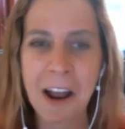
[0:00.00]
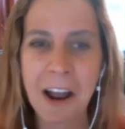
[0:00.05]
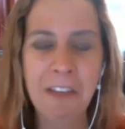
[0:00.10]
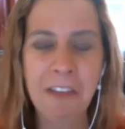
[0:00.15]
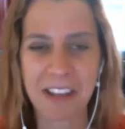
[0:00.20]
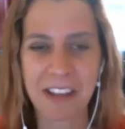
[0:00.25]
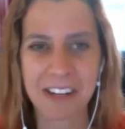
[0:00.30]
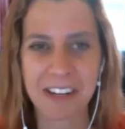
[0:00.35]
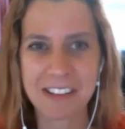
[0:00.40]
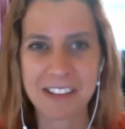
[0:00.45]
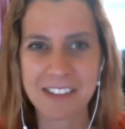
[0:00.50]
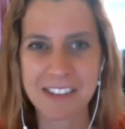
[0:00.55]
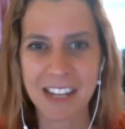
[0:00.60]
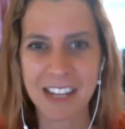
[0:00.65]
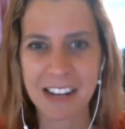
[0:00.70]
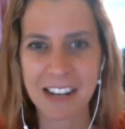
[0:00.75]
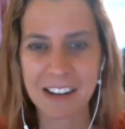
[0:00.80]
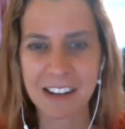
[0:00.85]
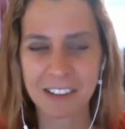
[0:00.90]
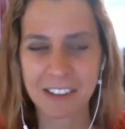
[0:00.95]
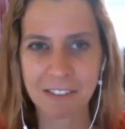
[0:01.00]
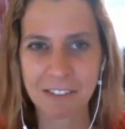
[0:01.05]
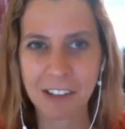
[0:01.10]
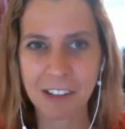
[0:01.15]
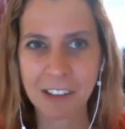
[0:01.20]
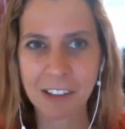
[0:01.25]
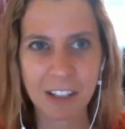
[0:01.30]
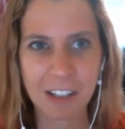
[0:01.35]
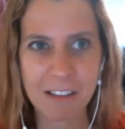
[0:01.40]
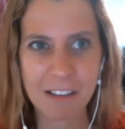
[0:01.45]
they need to get
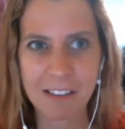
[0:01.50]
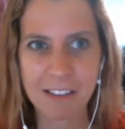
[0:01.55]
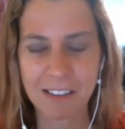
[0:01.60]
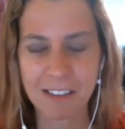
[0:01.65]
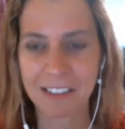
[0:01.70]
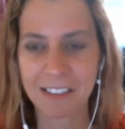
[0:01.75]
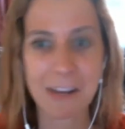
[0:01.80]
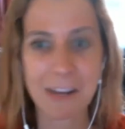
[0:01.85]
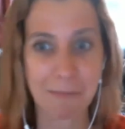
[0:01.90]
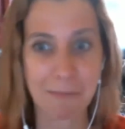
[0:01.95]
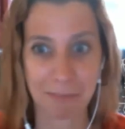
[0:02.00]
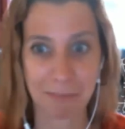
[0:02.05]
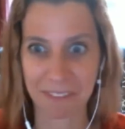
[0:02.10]
really good sleep.